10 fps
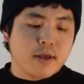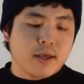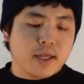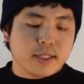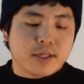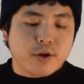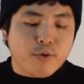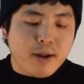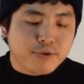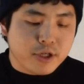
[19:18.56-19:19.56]
Each
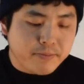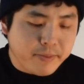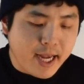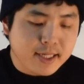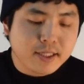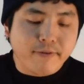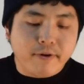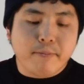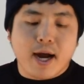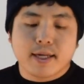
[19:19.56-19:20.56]
DRAM chip has
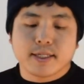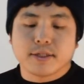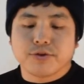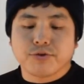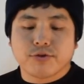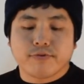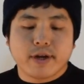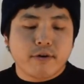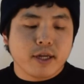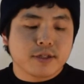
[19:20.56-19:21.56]
different biases due to
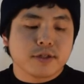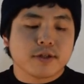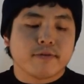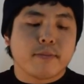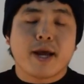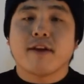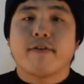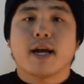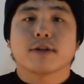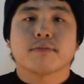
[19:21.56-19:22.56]
variations of the
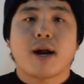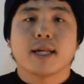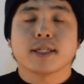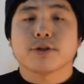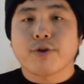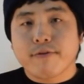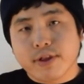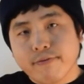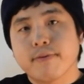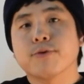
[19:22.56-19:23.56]
manufacturing process. So you have a
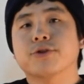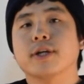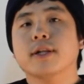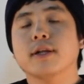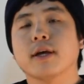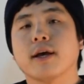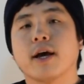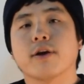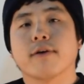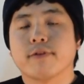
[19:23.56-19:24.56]
different machine,
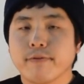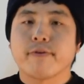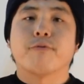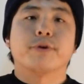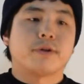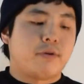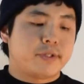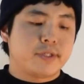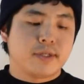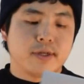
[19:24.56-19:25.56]
you have a different
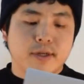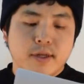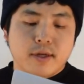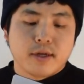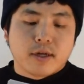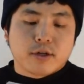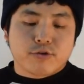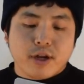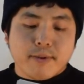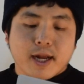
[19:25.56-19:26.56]
results.
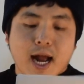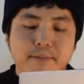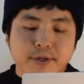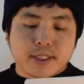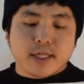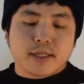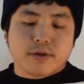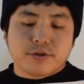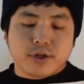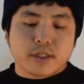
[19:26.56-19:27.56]
Trimming compensates and
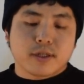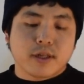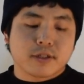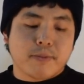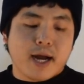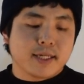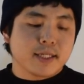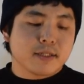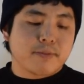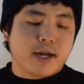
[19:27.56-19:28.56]
adjusts these
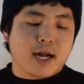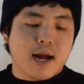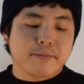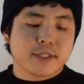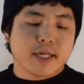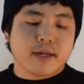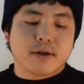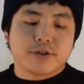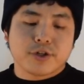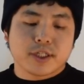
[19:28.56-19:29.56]
biases by compensating and
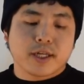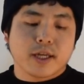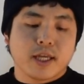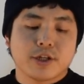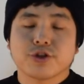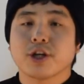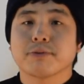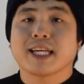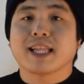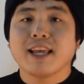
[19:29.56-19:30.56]
adjusting each chip's
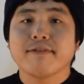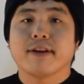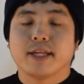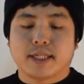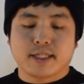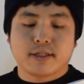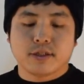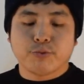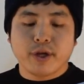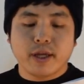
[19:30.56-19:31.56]
activities.
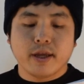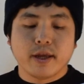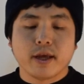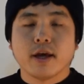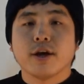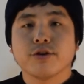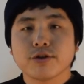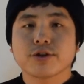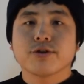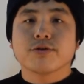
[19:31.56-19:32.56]
So we
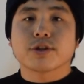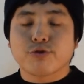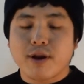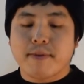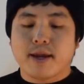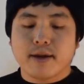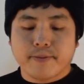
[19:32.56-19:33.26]
used to use trimming,